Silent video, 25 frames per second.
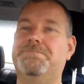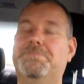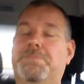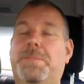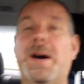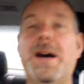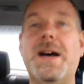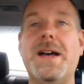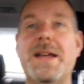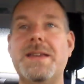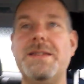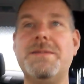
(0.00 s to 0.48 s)

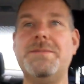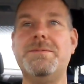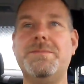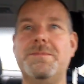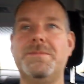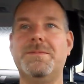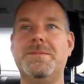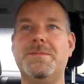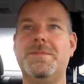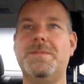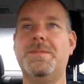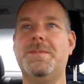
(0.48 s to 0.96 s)
But
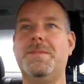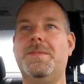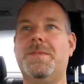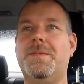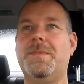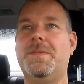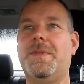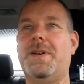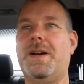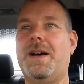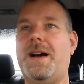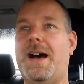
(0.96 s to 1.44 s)

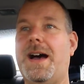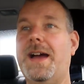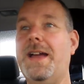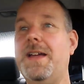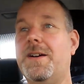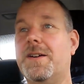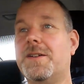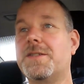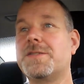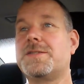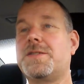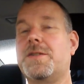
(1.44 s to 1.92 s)

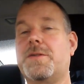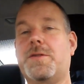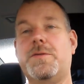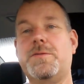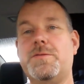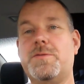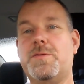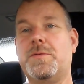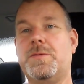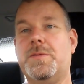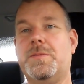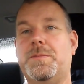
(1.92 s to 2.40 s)
I also
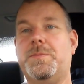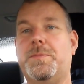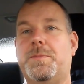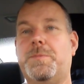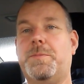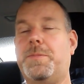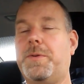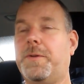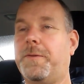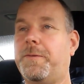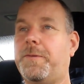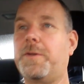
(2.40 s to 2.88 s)

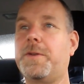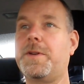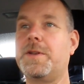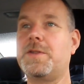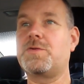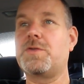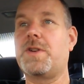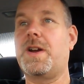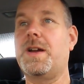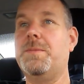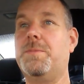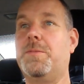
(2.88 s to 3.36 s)
prefer to
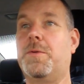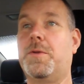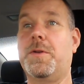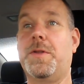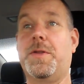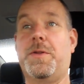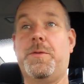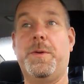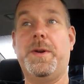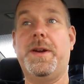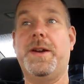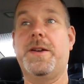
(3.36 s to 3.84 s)
drive more
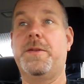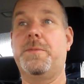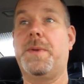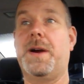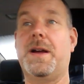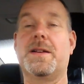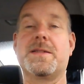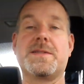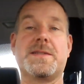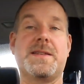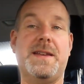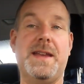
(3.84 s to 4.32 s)
than 300
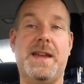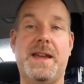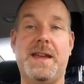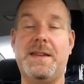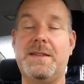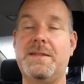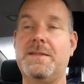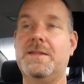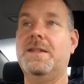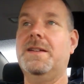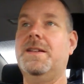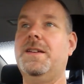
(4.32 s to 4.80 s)
miles a
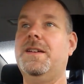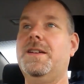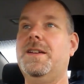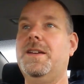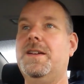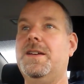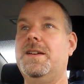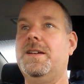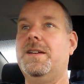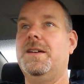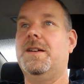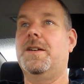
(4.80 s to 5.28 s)
day,
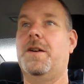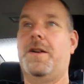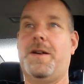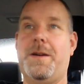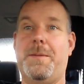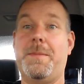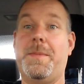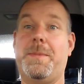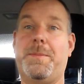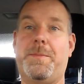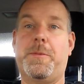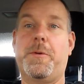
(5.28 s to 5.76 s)

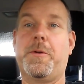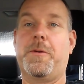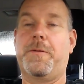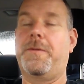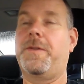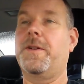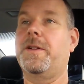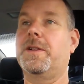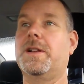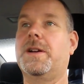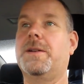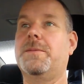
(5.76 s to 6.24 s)
or per
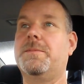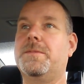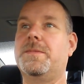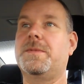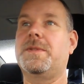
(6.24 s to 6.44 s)
fill up,